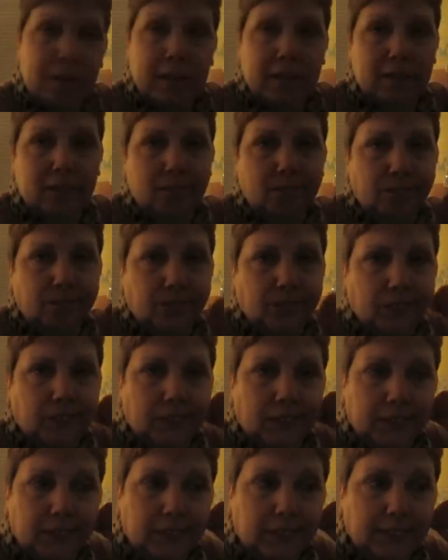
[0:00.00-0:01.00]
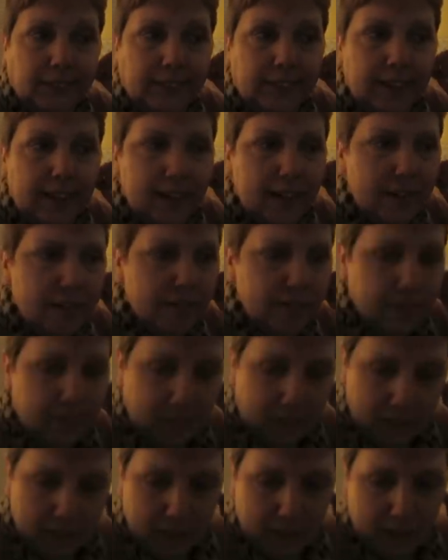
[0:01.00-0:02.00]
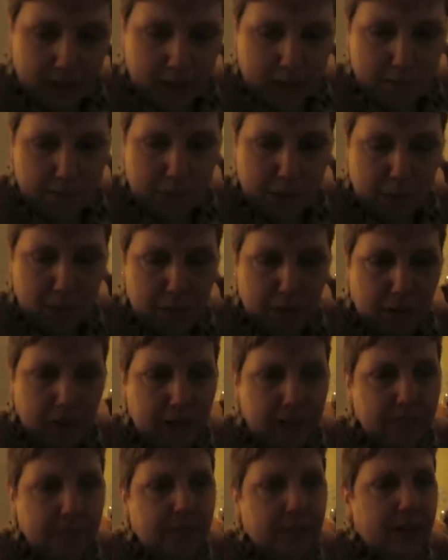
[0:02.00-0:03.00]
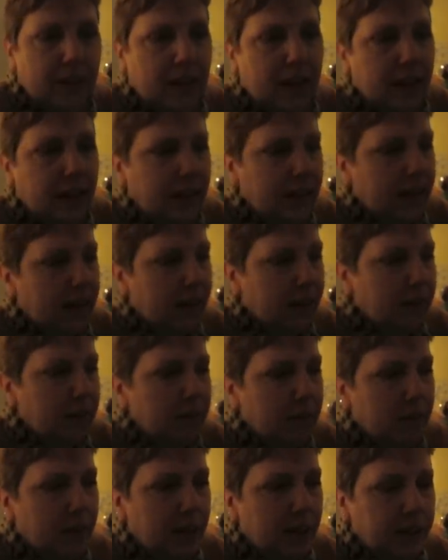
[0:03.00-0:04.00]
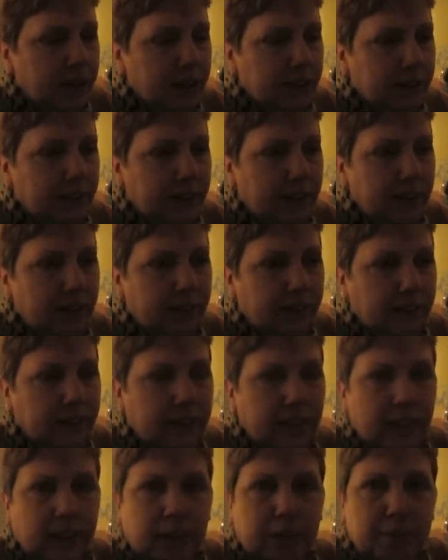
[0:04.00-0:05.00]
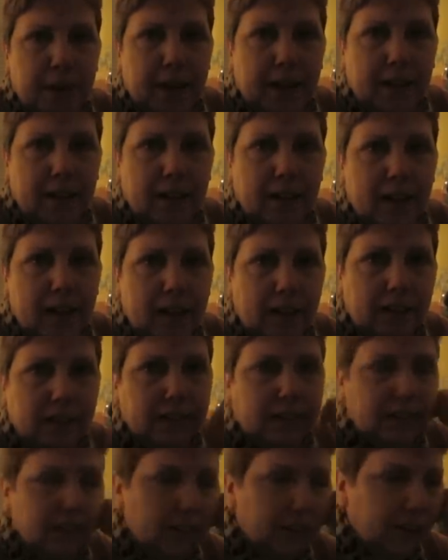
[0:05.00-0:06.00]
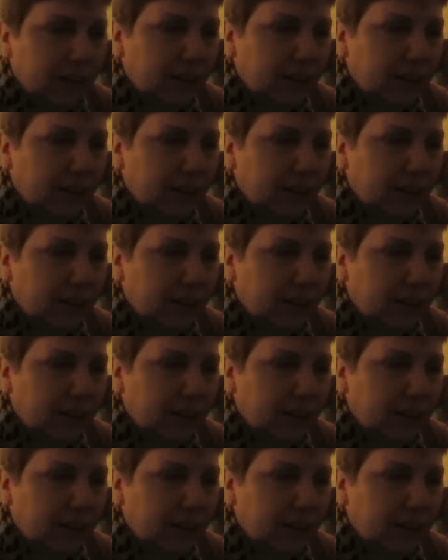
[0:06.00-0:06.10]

But such is life. But we're all in for the night now. Ash is downstairs painting her nails, and